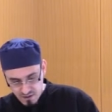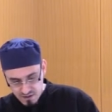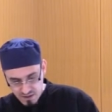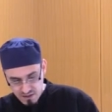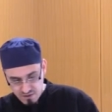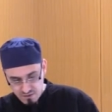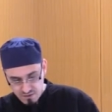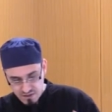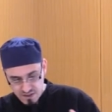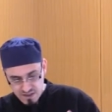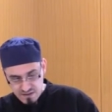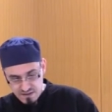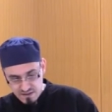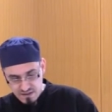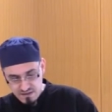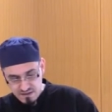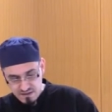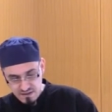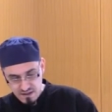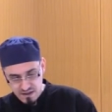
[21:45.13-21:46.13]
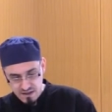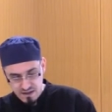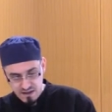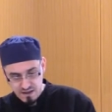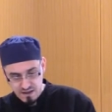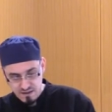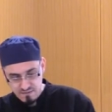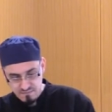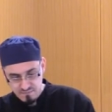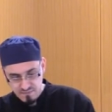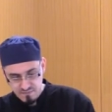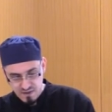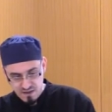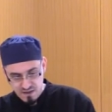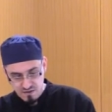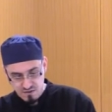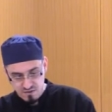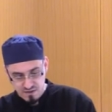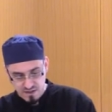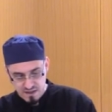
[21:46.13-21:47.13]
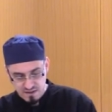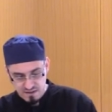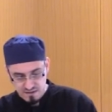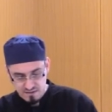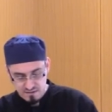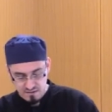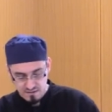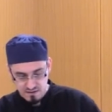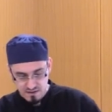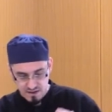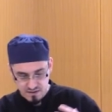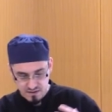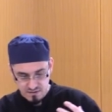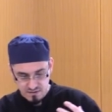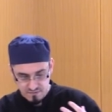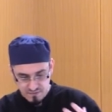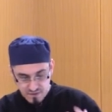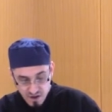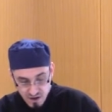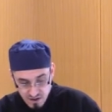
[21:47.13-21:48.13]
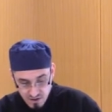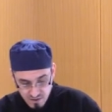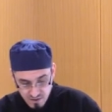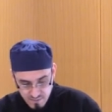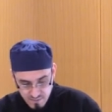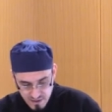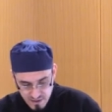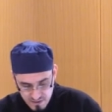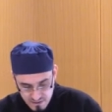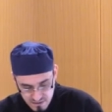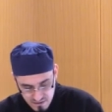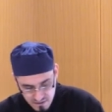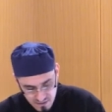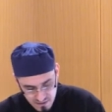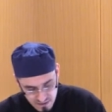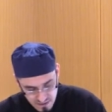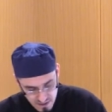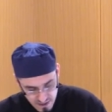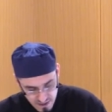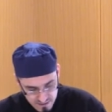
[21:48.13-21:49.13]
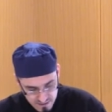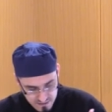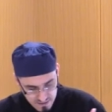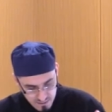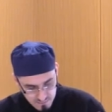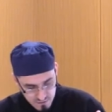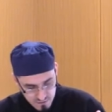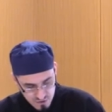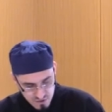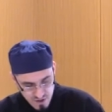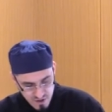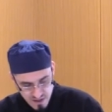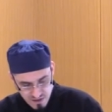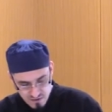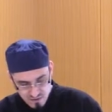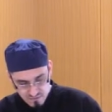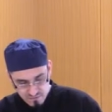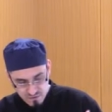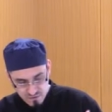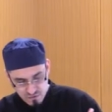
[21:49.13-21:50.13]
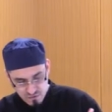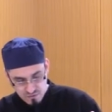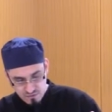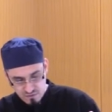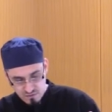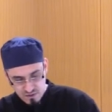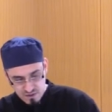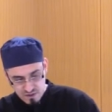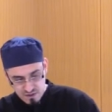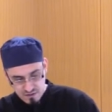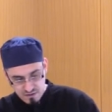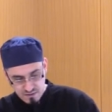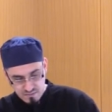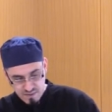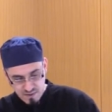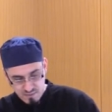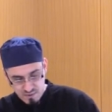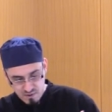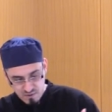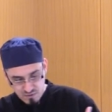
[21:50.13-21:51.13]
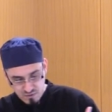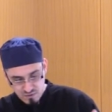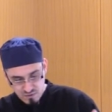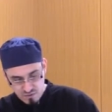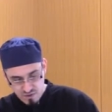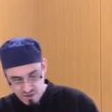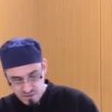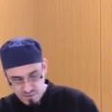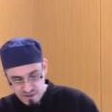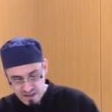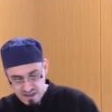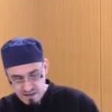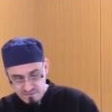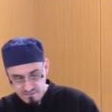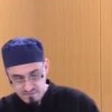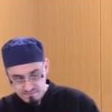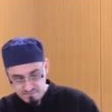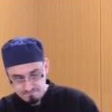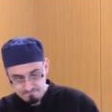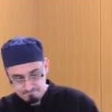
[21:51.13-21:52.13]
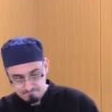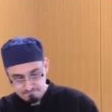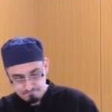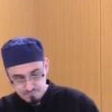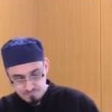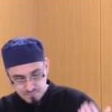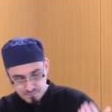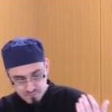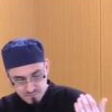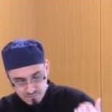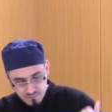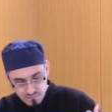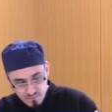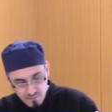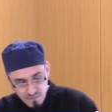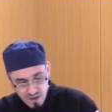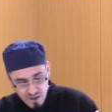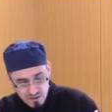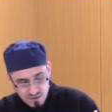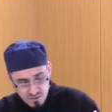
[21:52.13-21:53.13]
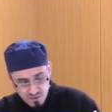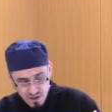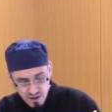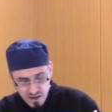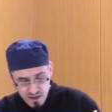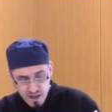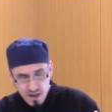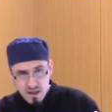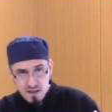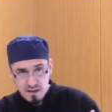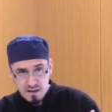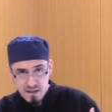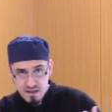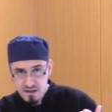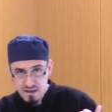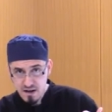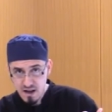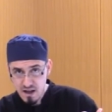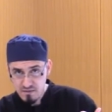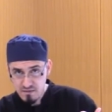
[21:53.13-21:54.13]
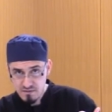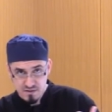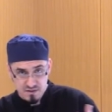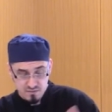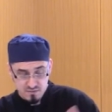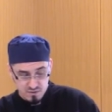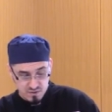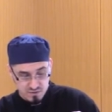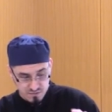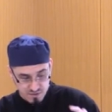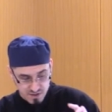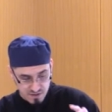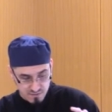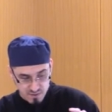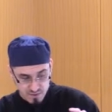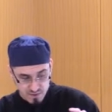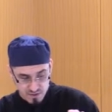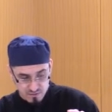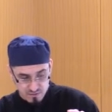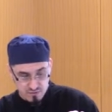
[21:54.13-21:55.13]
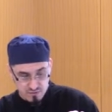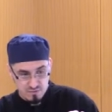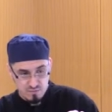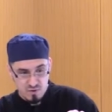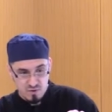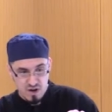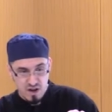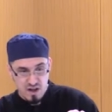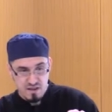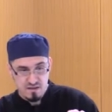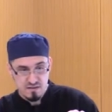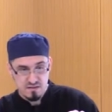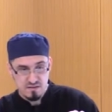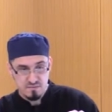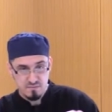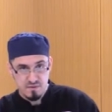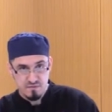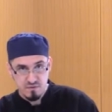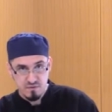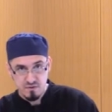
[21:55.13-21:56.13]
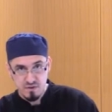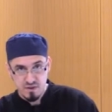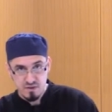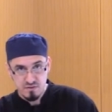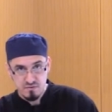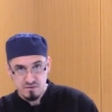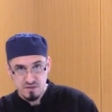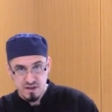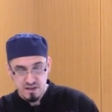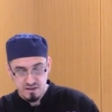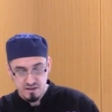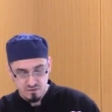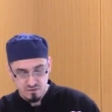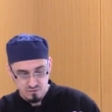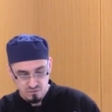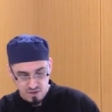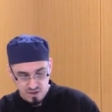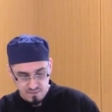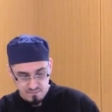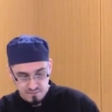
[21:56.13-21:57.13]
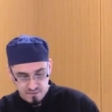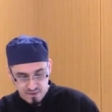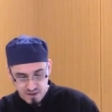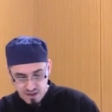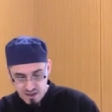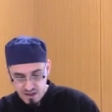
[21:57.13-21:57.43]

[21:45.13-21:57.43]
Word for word: okay so this is uh, you know that kind of argument and some traits of true uh, people who truly believe so uh, here i just want to read one or two more ayahs before going to the next surah